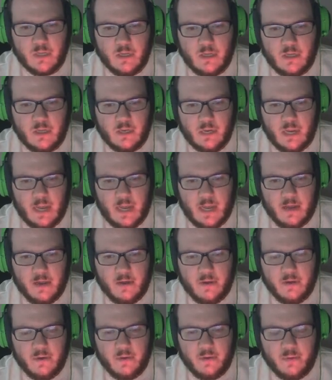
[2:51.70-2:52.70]

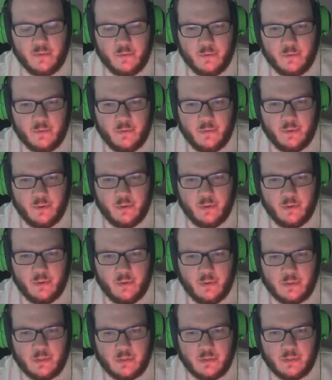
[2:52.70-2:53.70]
Now,
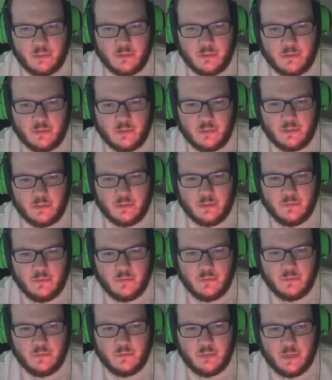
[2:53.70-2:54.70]
Dark Souls
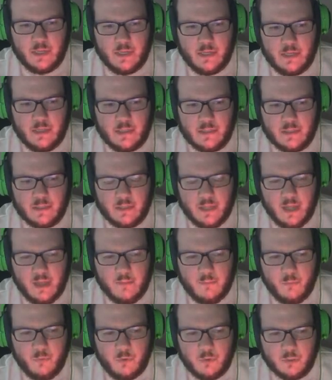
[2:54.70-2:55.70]
2 is a
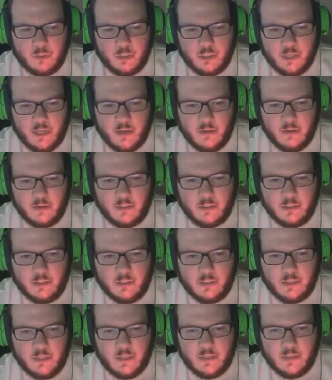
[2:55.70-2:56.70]
lot more
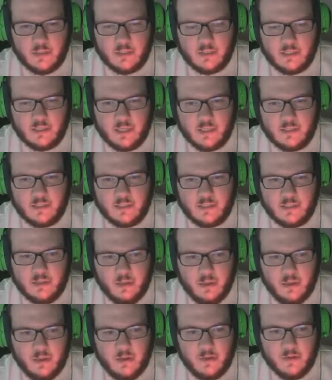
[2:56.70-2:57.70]
challenging in the sense
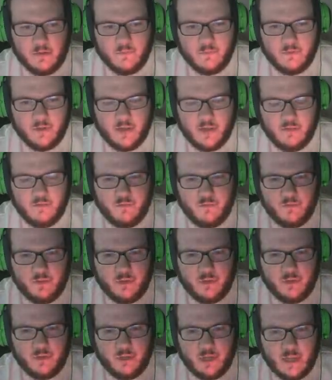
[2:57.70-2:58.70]
of I
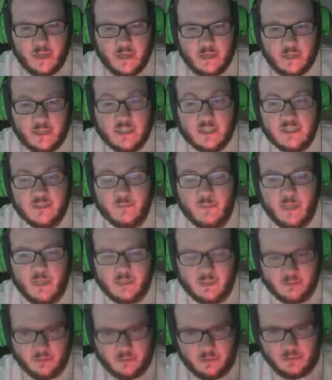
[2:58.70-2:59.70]
feel like,
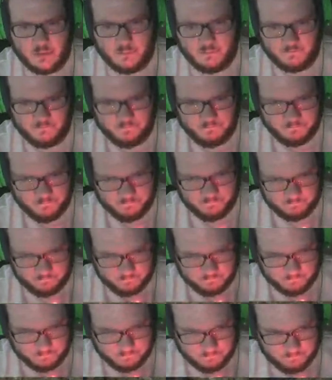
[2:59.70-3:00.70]
especially
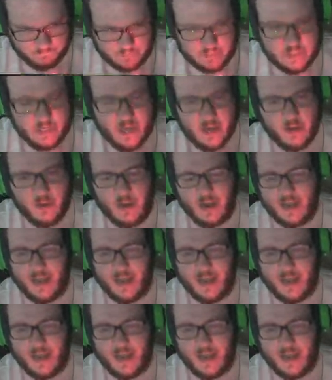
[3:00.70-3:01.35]
now, I